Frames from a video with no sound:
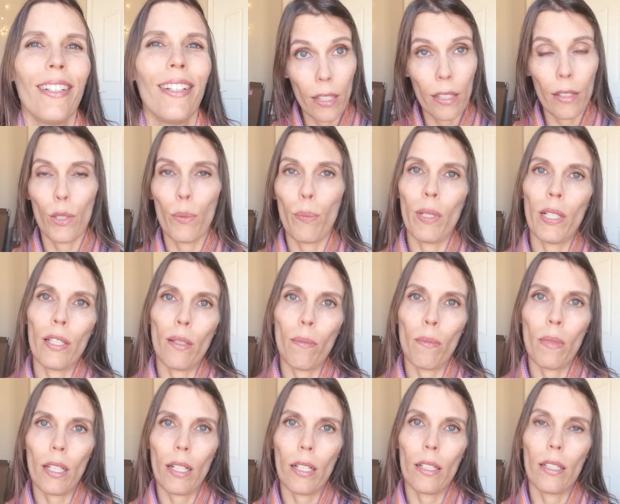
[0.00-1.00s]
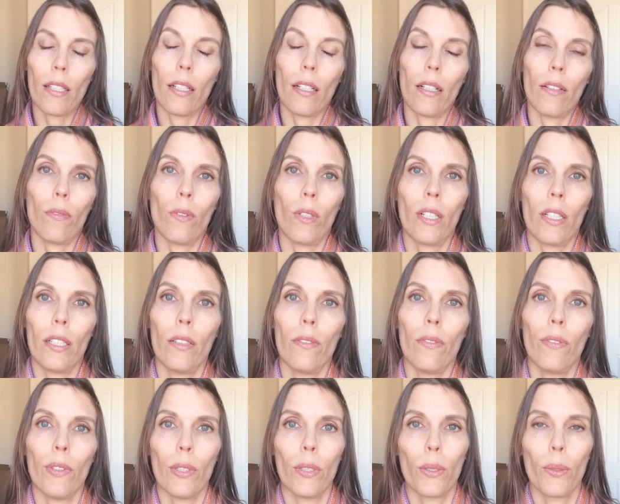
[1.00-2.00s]
There's been some things that I've wanted
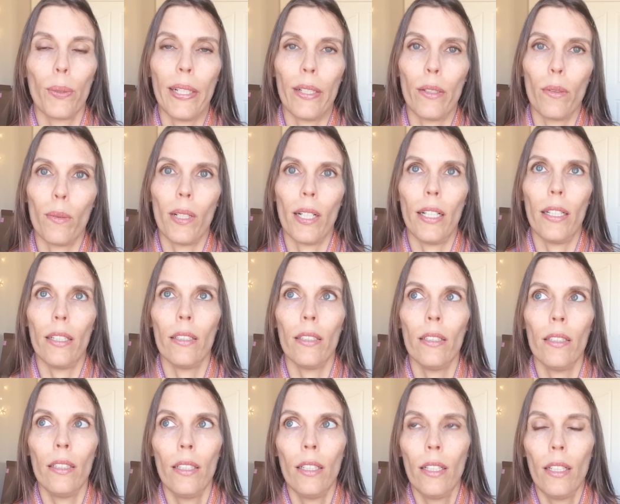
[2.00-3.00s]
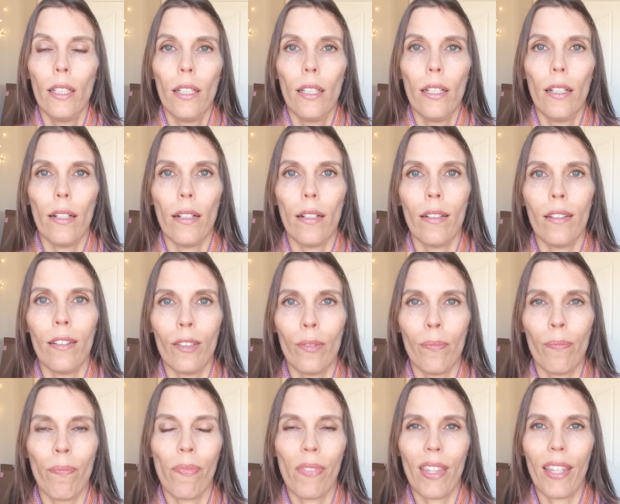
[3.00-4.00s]
for quite a while
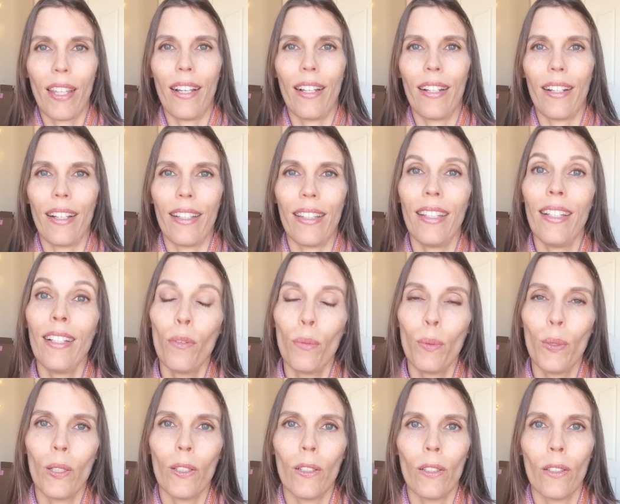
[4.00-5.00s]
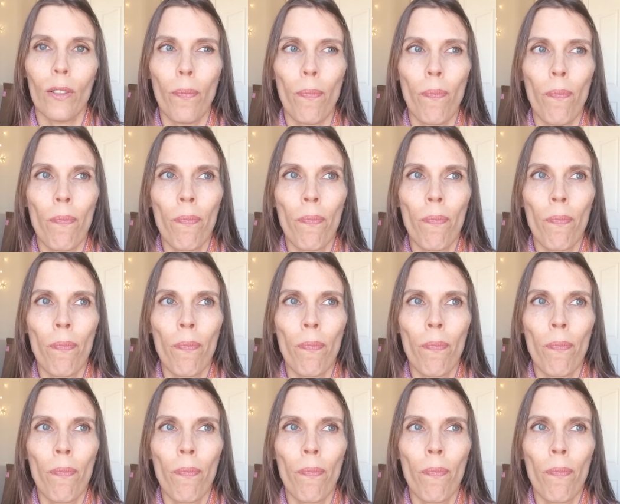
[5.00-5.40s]
that I think will